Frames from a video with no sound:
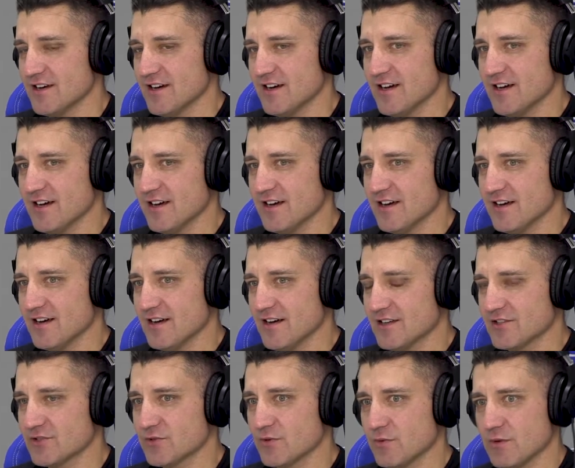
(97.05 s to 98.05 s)

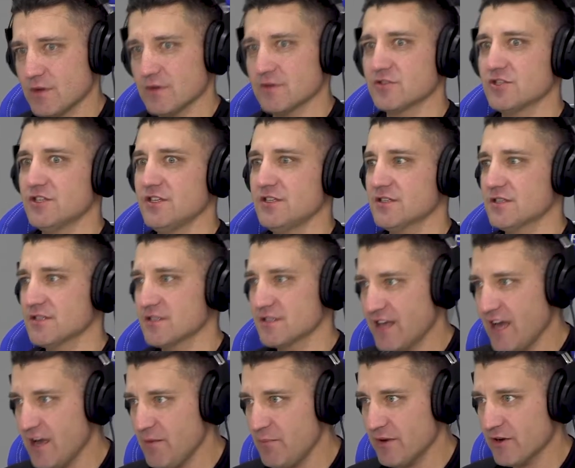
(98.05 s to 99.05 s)
I saw, geez, this is a
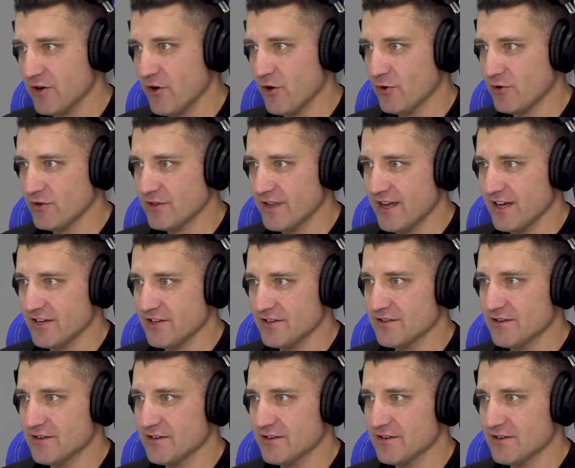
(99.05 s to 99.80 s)
gaping hole now.